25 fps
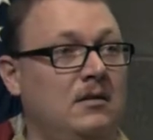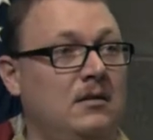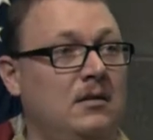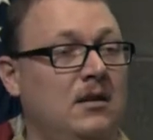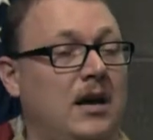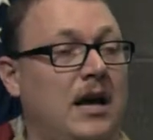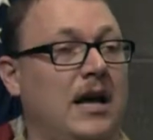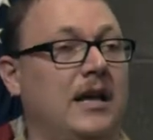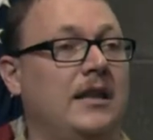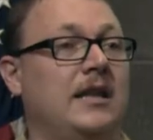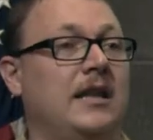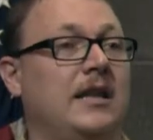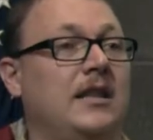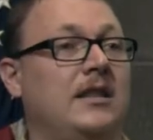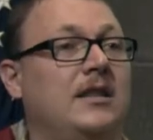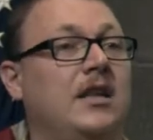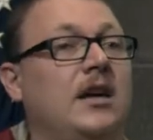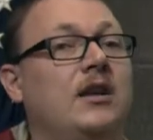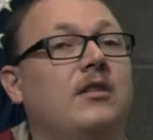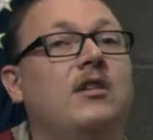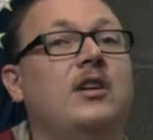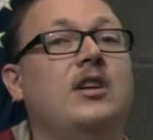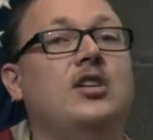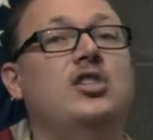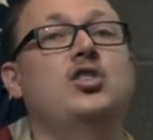and then
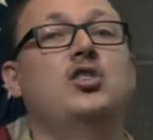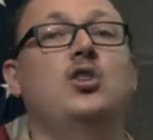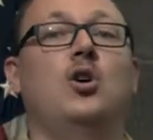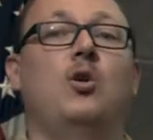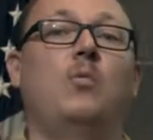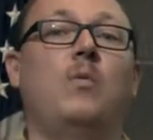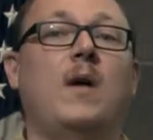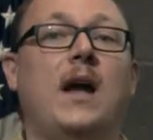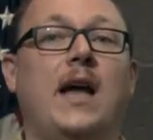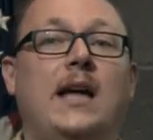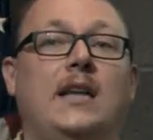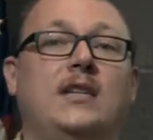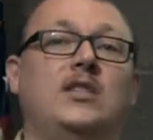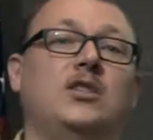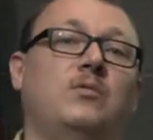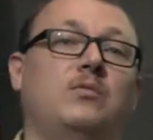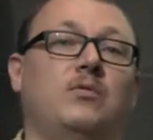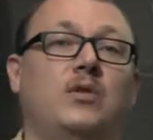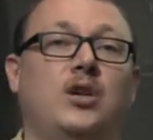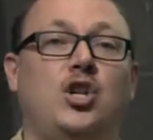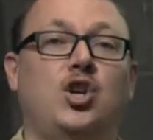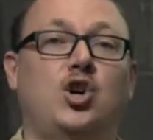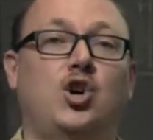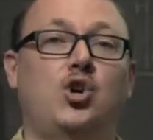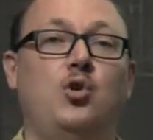there is no way to
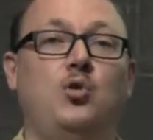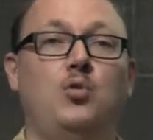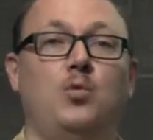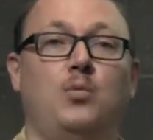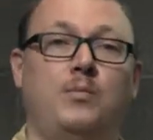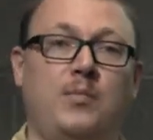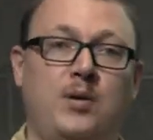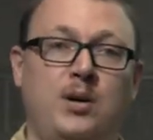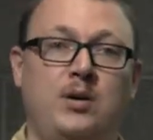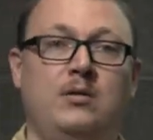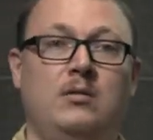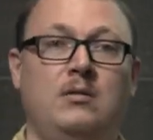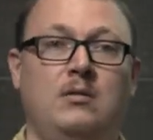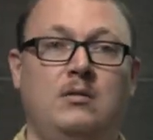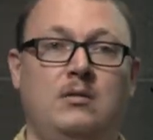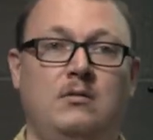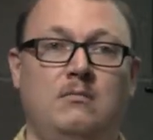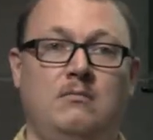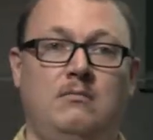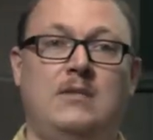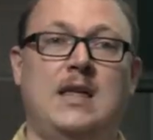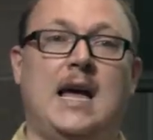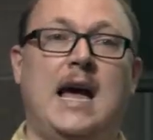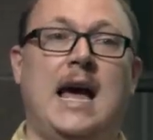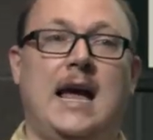recoup
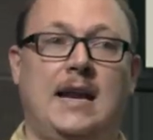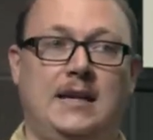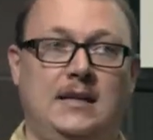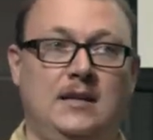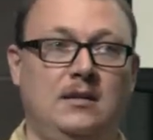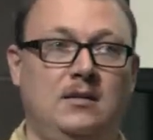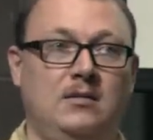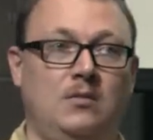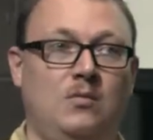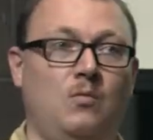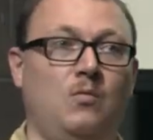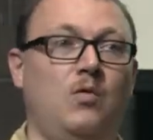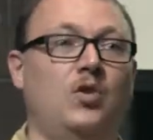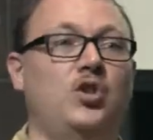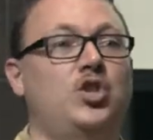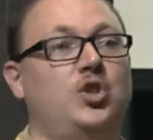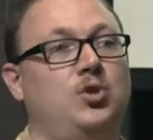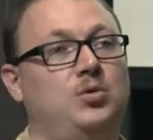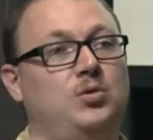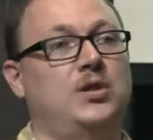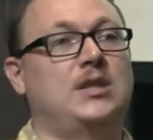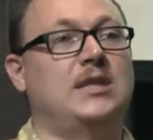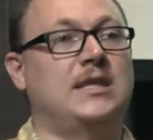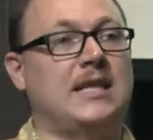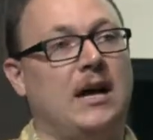that. Once you
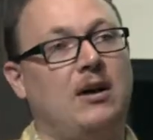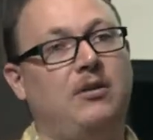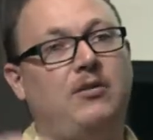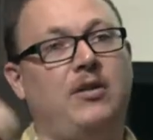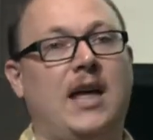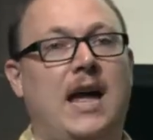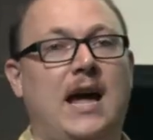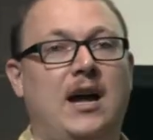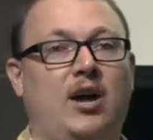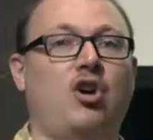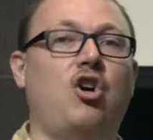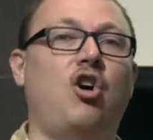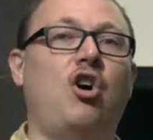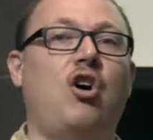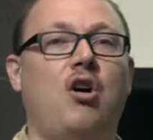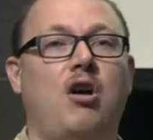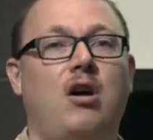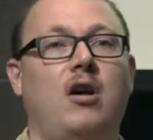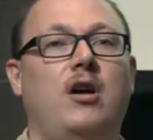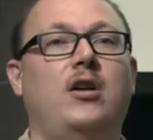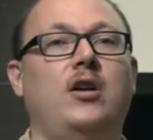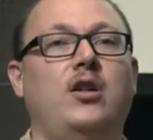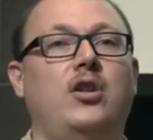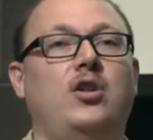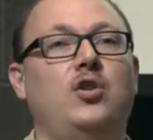sell that
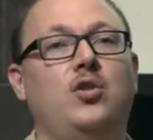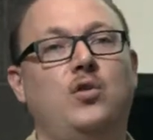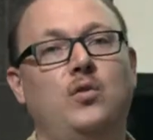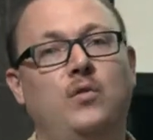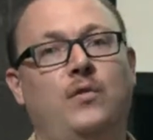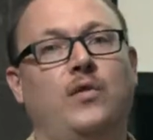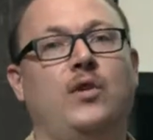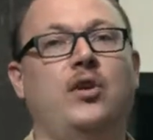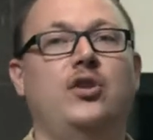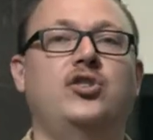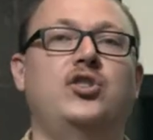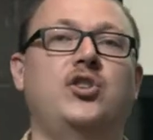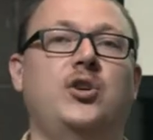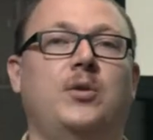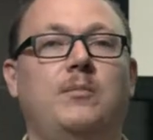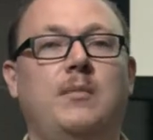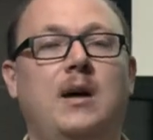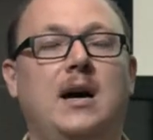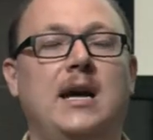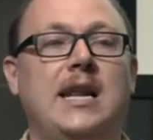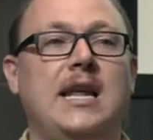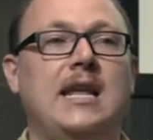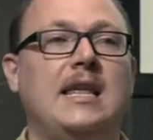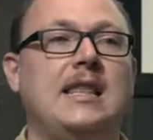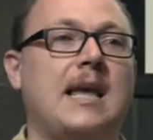card, you've earned your
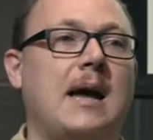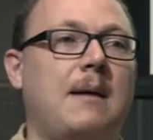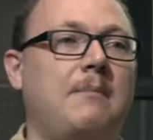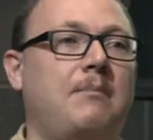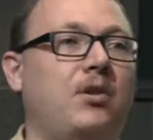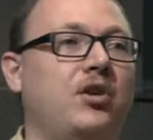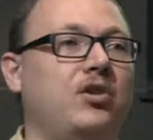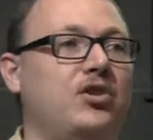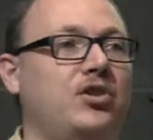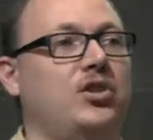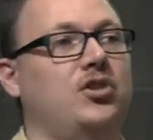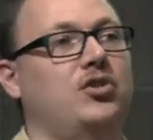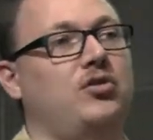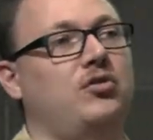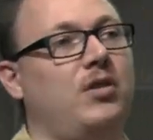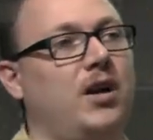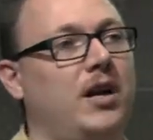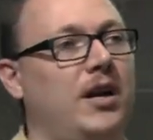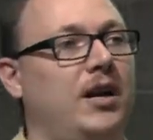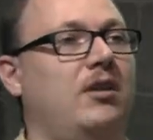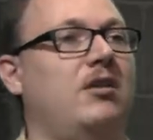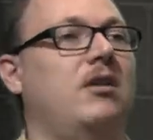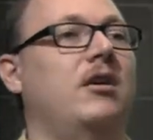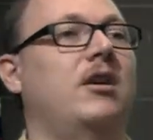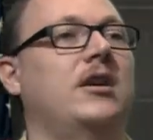money, that person's
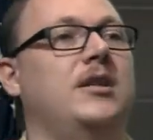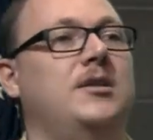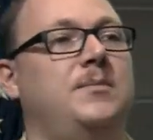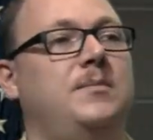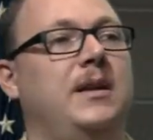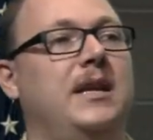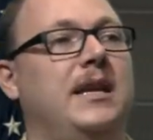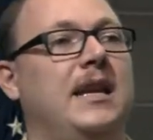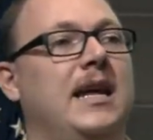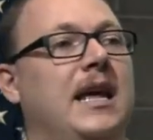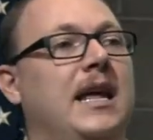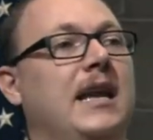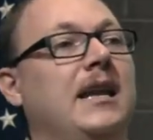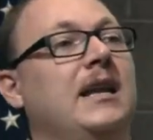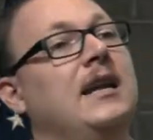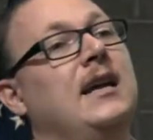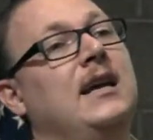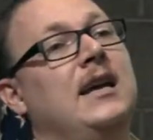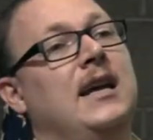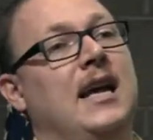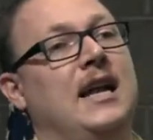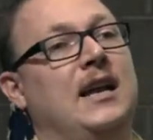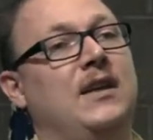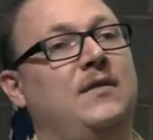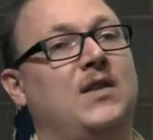credit card has been hit,
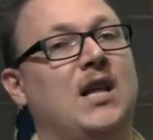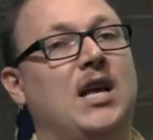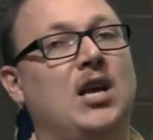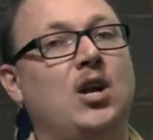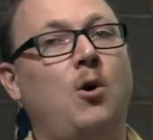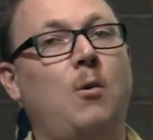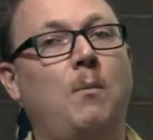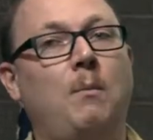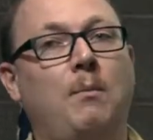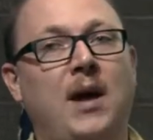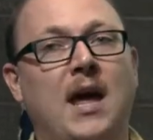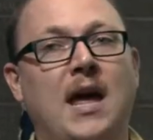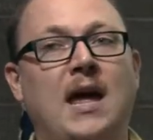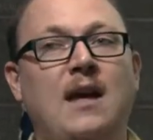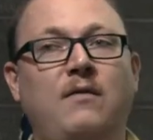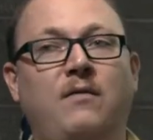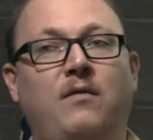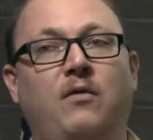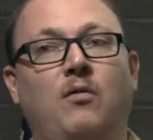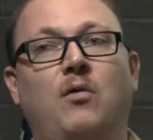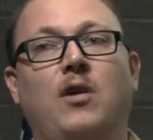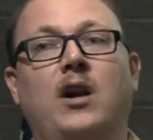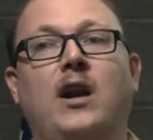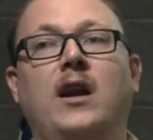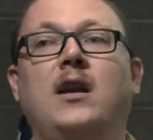and if they don't pay
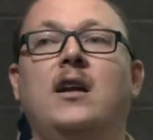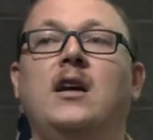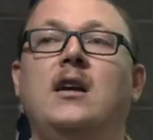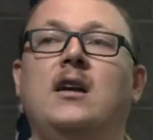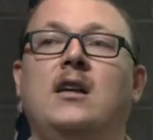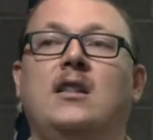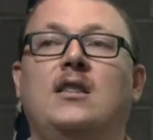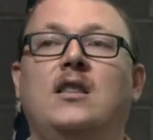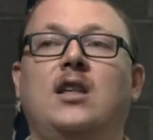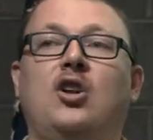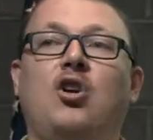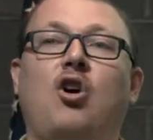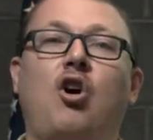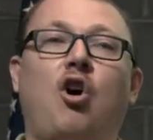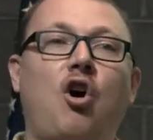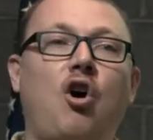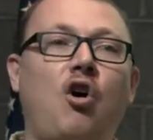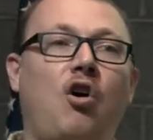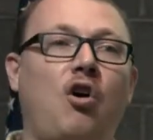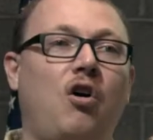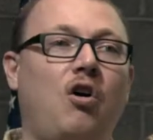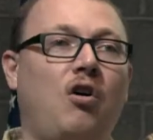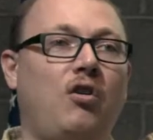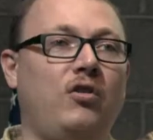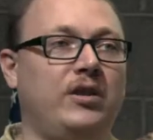for it, then
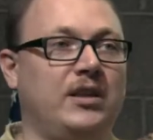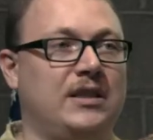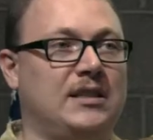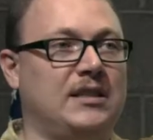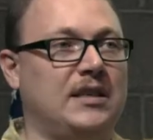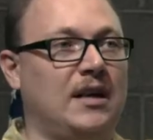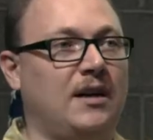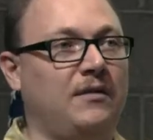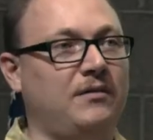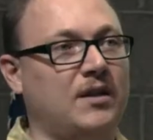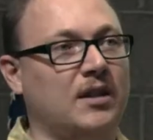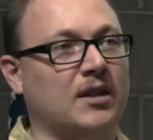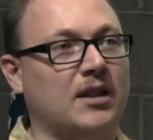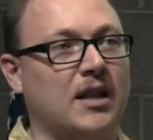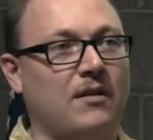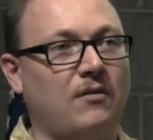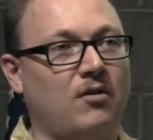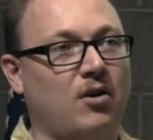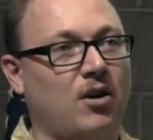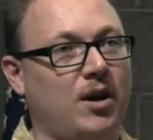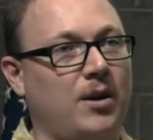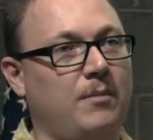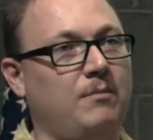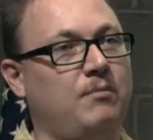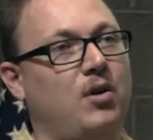all the stuff that they've
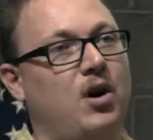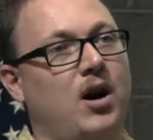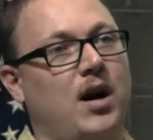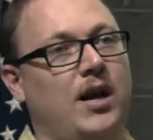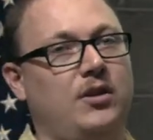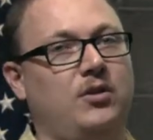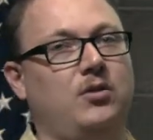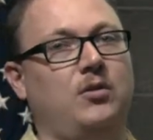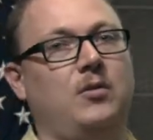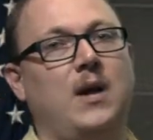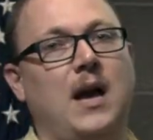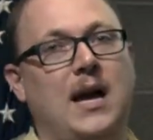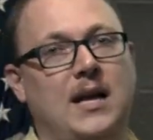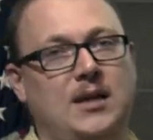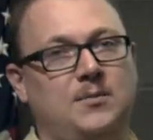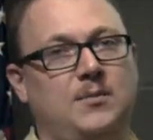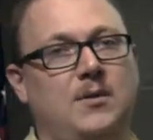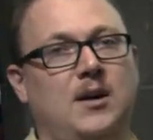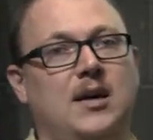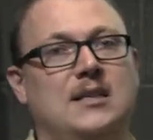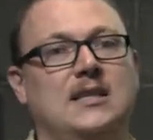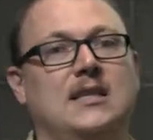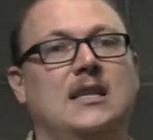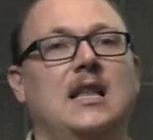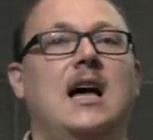already bought through
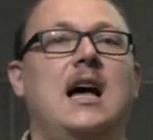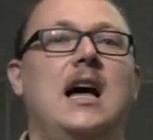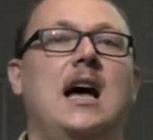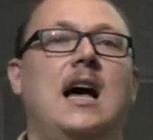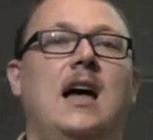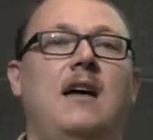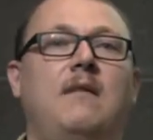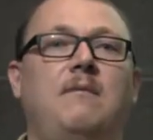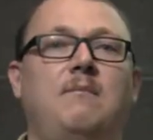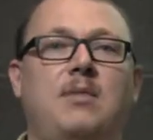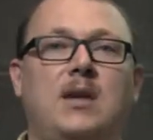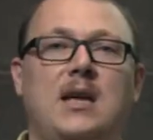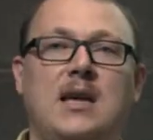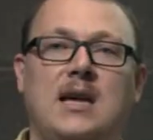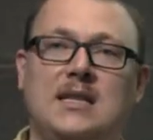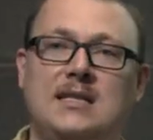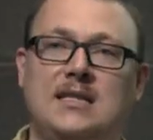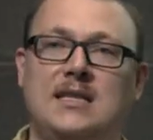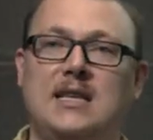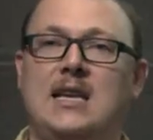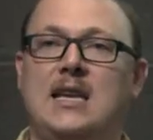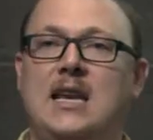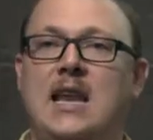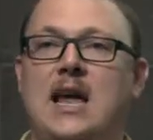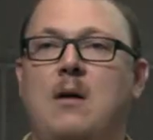Xbox Live,
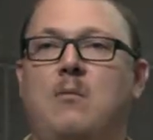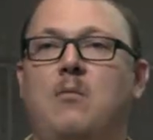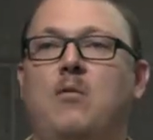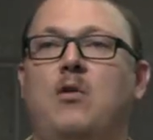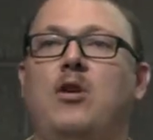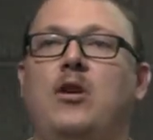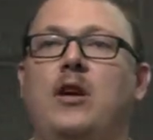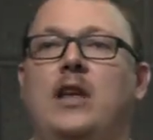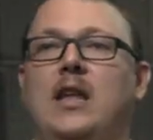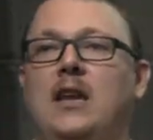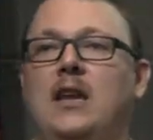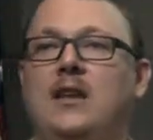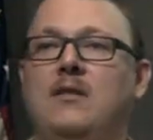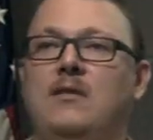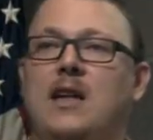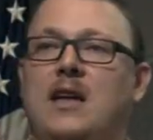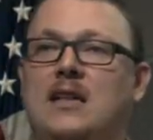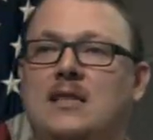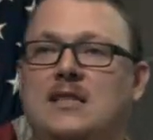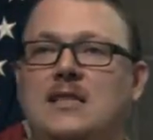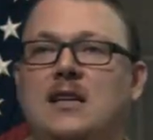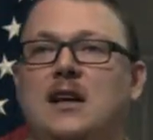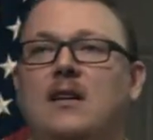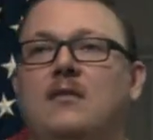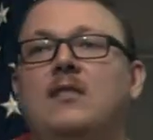PSN Network, any of that
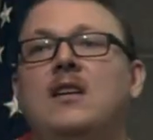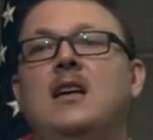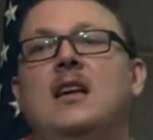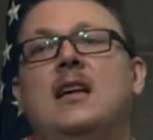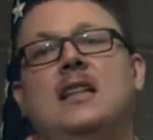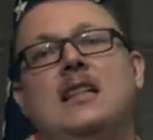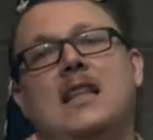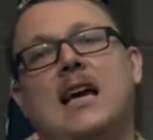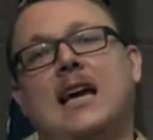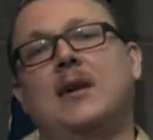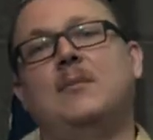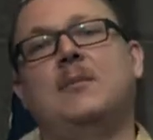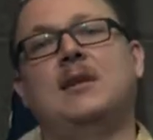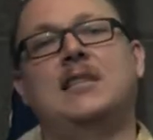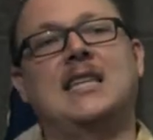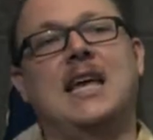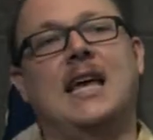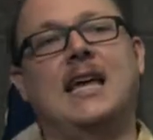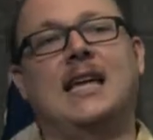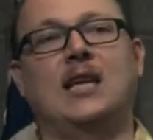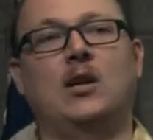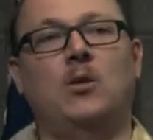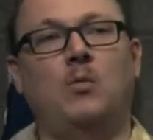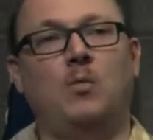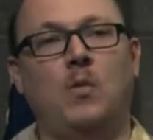stuff, that can be
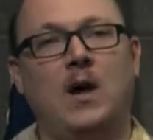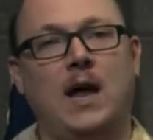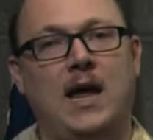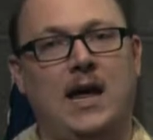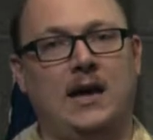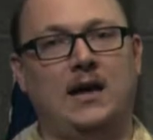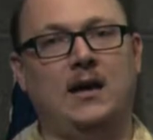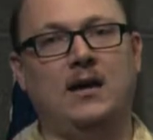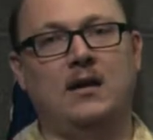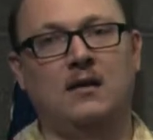taken away.